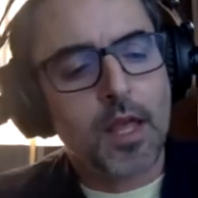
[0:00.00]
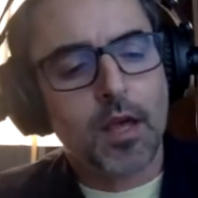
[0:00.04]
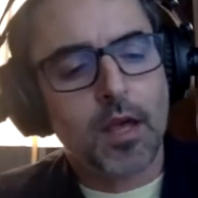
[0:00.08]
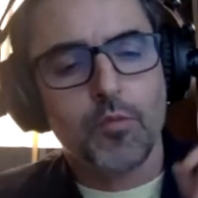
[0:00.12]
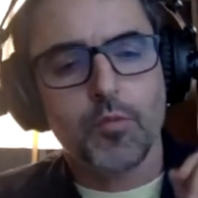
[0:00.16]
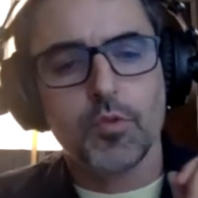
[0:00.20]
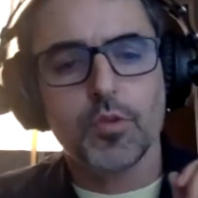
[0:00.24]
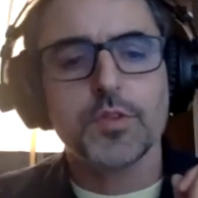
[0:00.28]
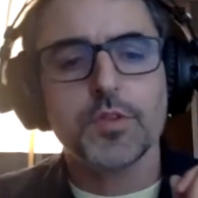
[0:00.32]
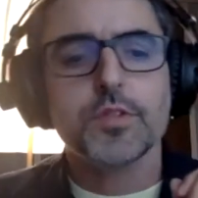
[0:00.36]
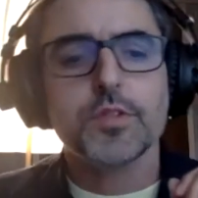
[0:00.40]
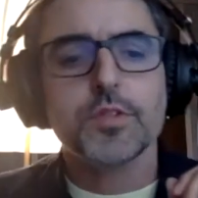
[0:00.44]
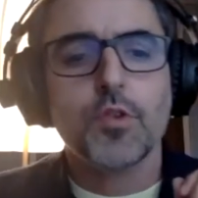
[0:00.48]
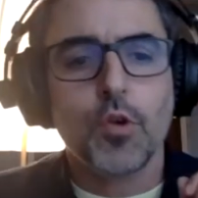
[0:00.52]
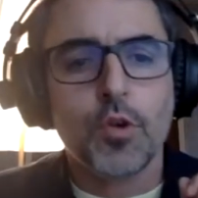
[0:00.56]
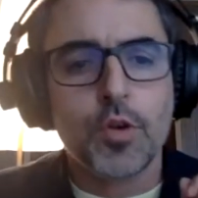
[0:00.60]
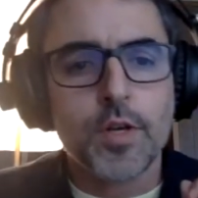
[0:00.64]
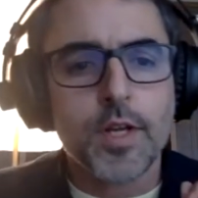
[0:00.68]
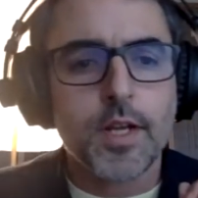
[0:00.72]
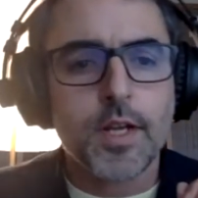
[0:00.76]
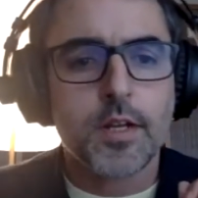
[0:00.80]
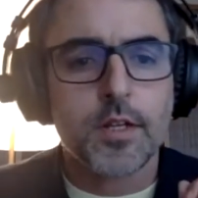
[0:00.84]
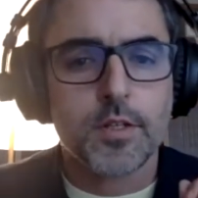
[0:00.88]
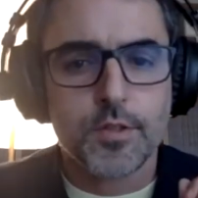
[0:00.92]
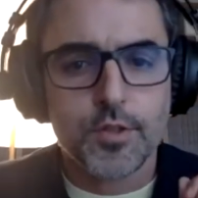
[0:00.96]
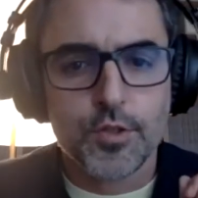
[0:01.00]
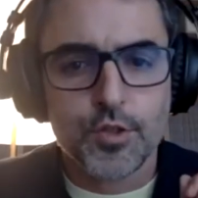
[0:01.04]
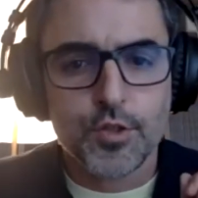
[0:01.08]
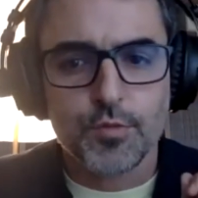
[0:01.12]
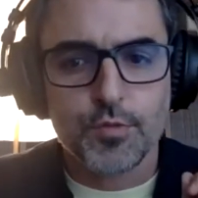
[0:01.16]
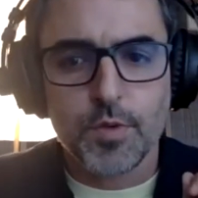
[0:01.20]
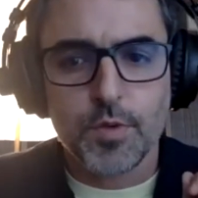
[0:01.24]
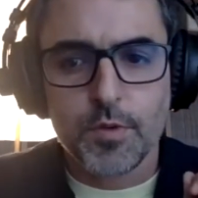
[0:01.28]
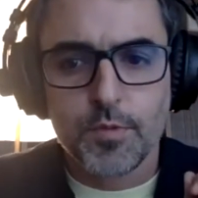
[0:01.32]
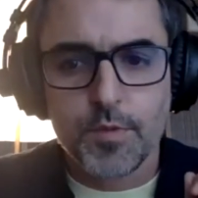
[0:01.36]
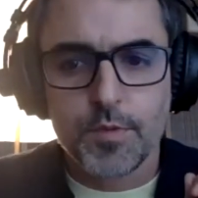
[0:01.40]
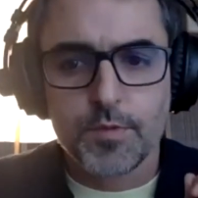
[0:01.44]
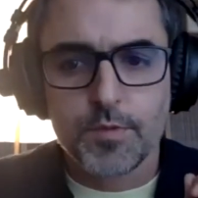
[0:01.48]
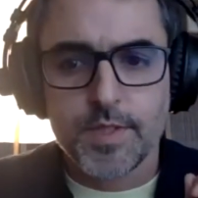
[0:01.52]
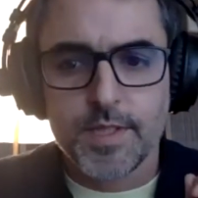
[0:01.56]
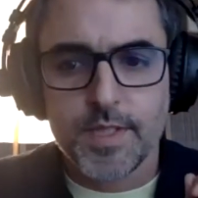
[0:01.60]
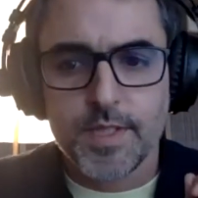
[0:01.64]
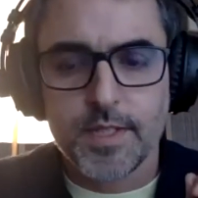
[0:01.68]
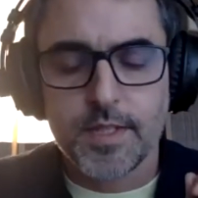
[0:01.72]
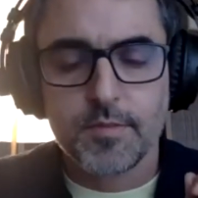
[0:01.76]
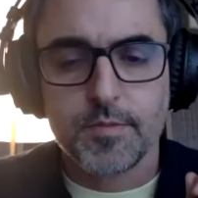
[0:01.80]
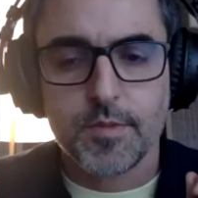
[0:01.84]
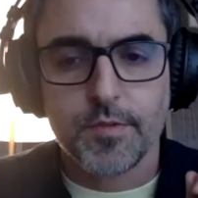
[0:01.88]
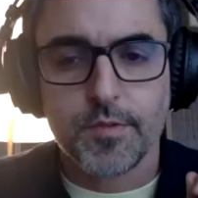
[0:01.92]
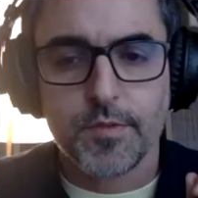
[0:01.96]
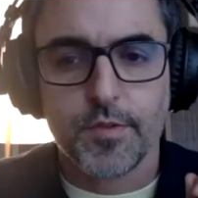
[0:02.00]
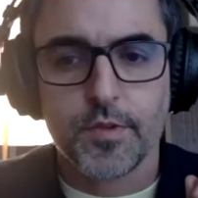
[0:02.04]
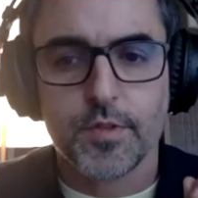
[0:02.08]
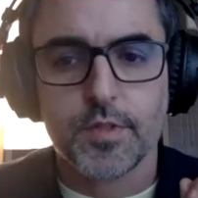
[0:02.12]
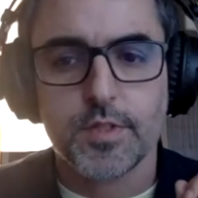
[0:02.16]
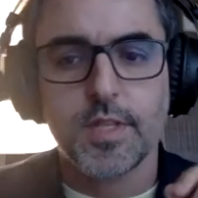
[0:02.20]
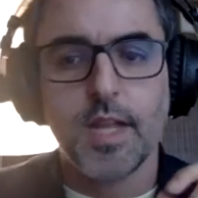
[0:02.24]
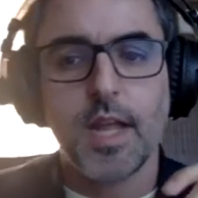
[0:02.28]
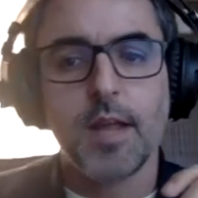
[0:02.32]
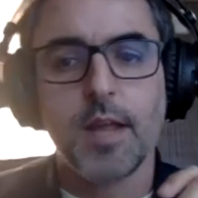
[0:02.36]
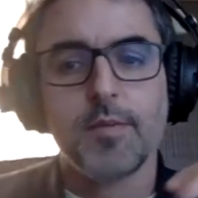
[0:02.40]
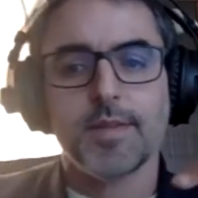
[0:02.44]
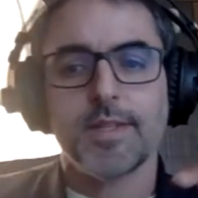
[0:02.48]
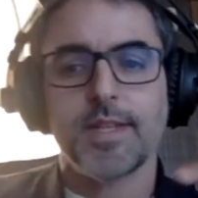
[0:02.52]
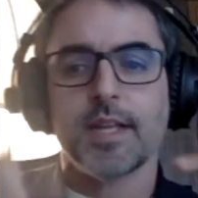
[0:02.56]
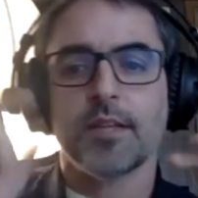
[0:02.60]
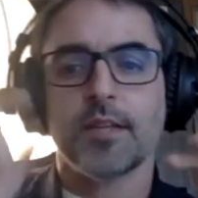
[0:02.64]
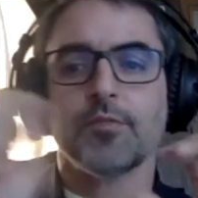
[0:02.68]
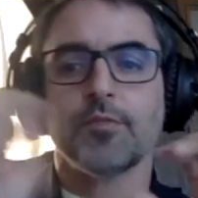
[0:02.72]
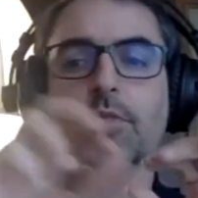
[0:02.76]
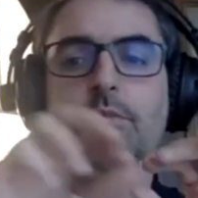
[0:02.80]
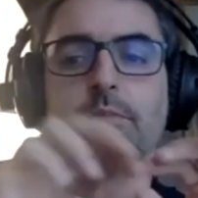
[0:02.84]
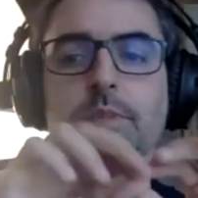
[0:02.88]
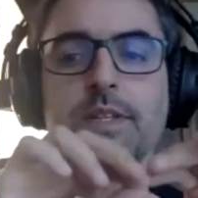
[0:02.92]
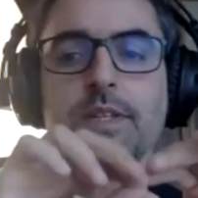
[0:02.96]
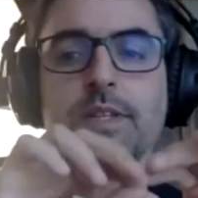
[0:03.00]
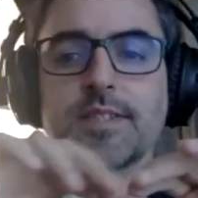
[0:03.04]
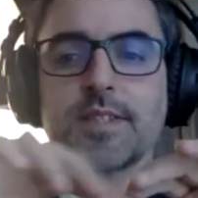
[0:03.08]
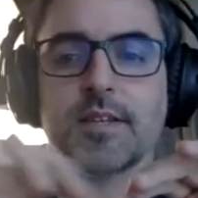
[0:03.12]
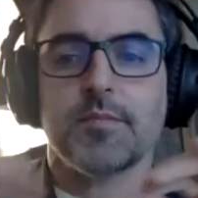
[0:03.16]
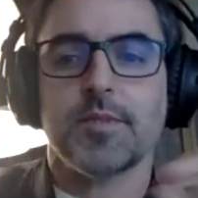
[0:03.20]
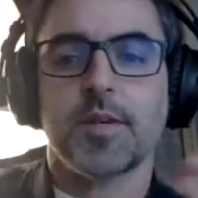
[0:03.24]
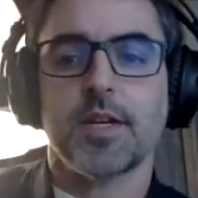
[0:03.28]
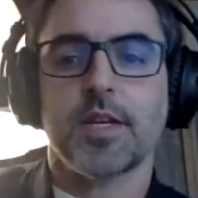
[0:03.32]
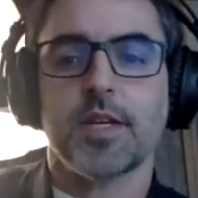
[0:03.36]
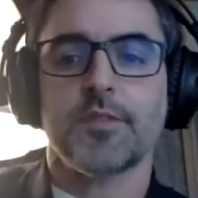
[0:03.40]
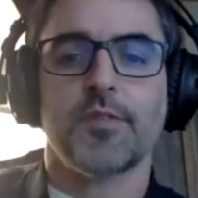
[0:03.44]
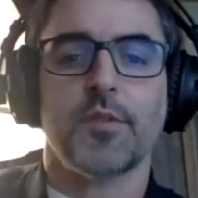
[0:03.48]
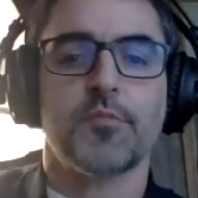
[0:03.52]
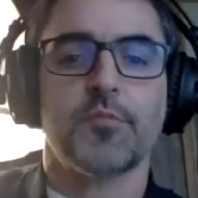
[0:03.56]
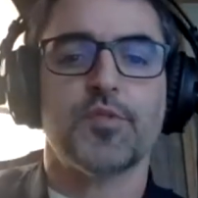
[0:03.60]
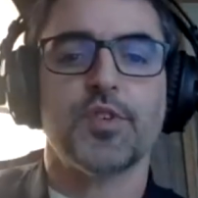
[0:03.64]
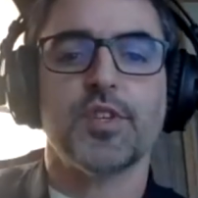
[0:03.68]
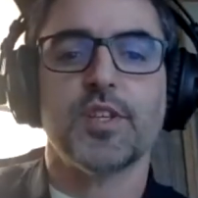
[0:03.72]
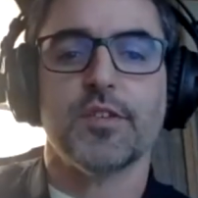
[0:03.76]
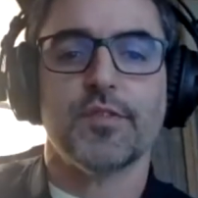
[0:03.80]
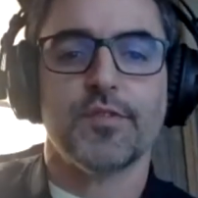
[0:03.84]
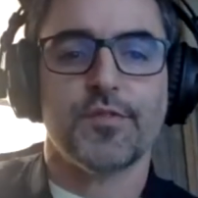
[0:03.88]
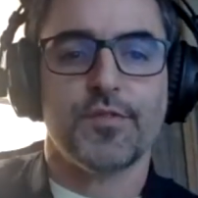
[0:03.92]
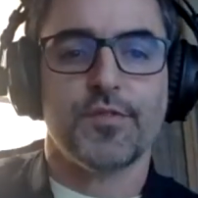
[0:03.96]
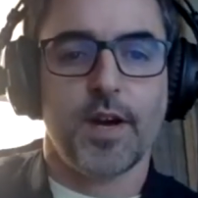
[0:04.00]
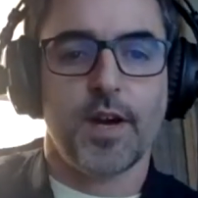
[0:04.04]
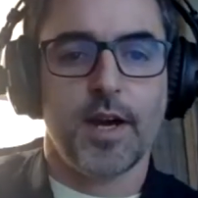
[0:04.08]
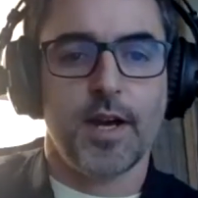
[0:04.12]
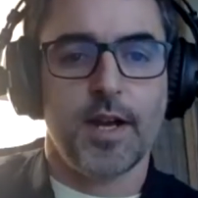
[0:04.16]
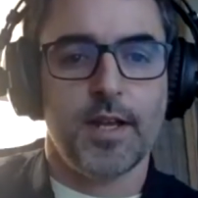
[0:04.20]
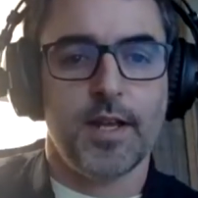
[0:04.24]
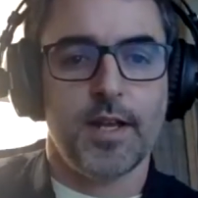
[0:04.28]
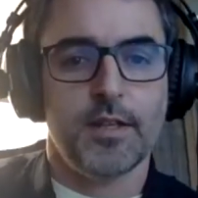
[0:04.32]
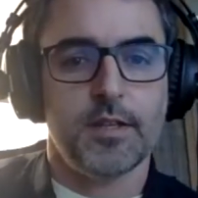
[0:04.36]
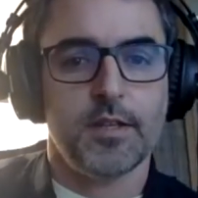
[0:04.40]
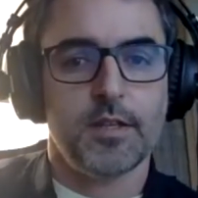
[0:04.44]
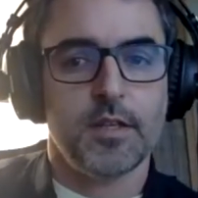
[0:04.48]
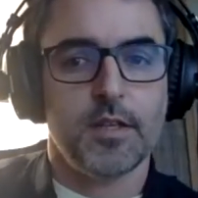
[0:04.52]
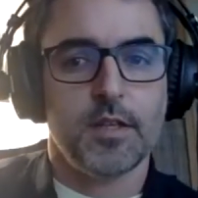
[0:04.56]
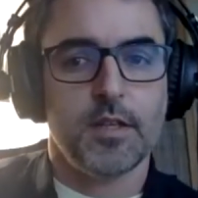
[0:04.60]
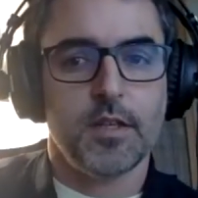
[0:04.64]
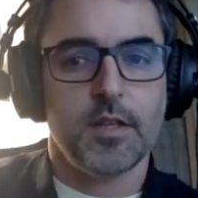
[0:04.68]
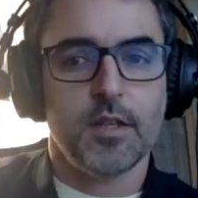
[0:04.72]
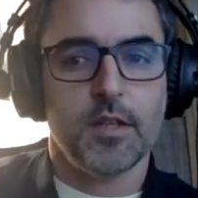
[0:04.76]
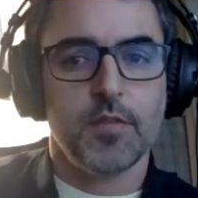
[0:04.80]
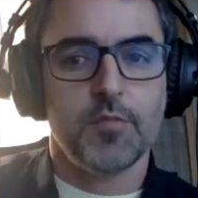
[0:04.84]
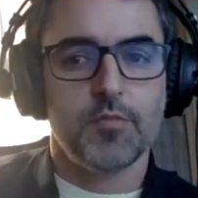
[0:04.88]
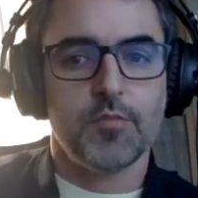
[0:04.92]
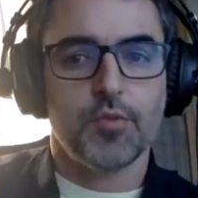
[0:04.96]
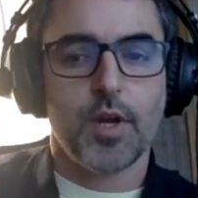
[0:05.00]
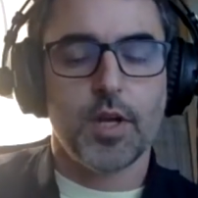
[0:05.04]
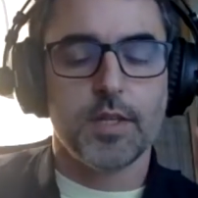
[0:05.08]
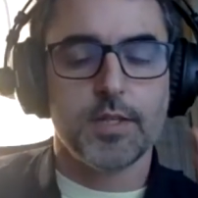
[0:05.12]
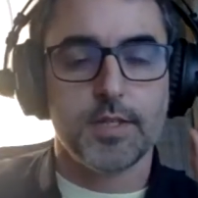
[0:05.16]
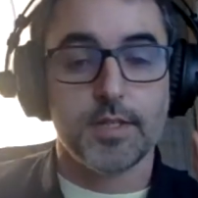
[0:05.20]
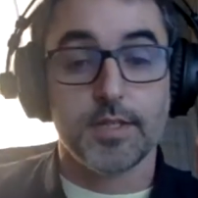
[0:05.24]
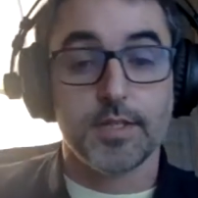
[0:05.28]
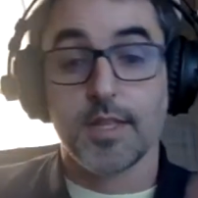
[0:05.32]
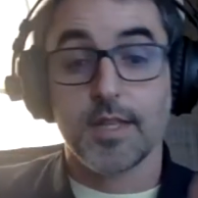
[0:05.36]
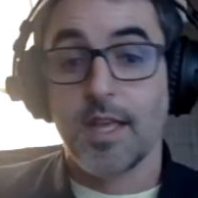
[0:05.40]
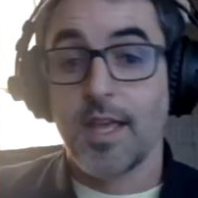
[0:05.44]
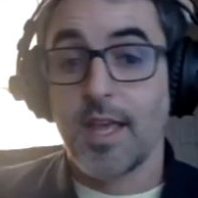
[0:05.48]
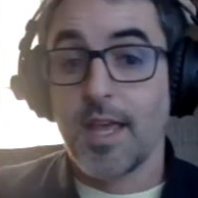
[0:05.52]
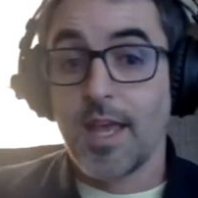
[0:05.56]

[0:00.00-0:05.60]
we'll score the consumer when we see them the first time, and that will mean some kind of a predefined process.